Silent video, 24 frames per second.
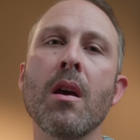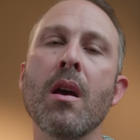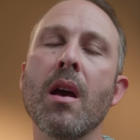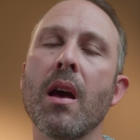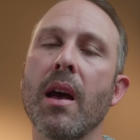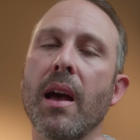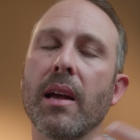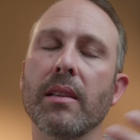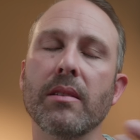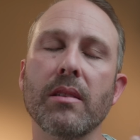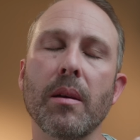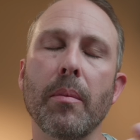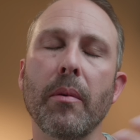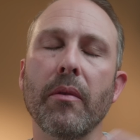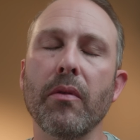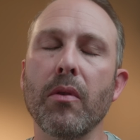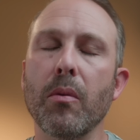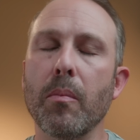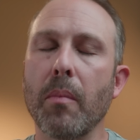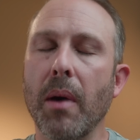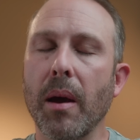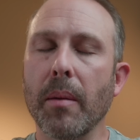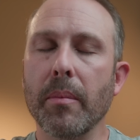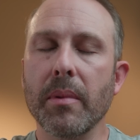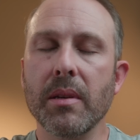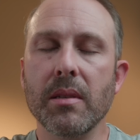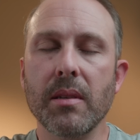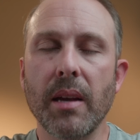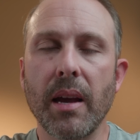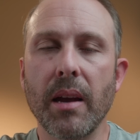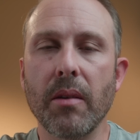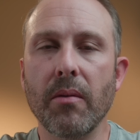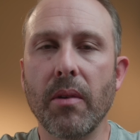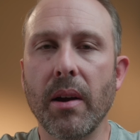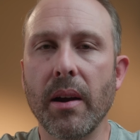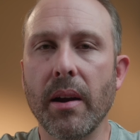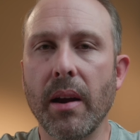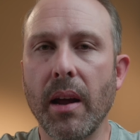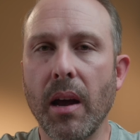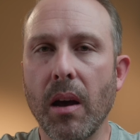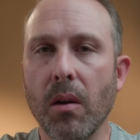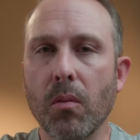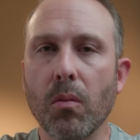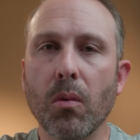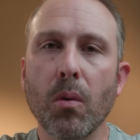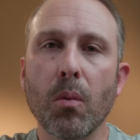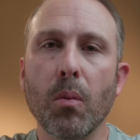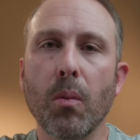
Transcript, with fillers: And some of you might be saying right now, well,